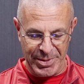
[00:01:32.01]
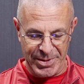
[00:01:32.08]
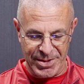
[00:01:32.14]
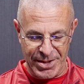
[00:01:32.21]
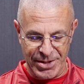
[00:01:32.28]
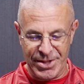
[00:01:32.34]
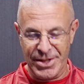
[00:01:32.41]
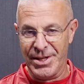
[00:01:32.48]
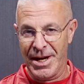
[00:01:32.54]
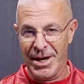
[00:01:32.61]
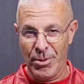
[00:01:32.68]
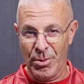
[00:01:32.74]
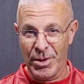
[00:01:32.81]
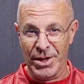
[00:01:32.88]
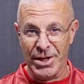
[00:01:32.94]
position
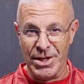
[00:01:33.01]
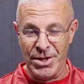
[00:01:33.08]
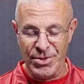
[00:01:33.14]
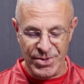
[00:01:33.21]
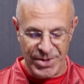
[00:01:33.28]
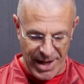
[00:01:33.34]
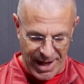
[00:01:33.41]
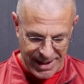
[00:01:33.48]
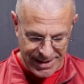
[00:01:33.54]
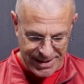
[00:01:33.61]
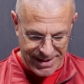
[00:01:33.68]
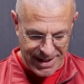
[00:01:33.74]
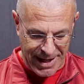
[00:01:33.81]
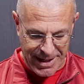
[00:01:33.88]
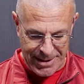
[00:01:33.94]
there. We're gonna use that in a
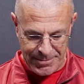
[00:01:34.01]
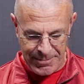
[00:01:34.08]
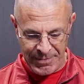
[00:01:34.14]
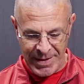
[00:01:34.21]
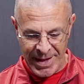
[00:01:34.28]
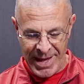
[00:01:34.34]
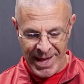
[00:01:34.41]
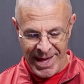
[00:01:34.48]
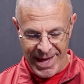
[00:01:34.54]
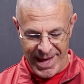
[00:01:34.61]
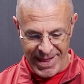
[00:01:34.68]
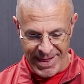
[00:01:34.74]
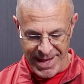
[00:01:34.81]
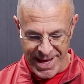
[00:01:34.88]
second. And